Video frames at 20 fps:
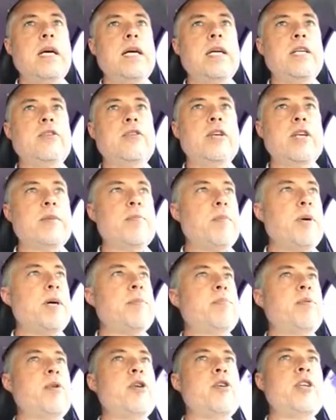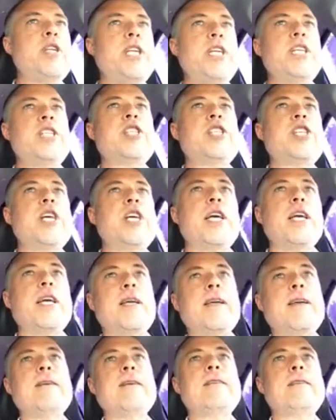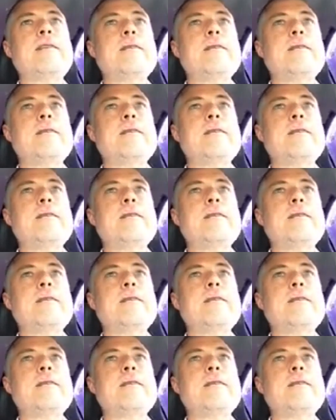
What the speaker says: drink my protein shake,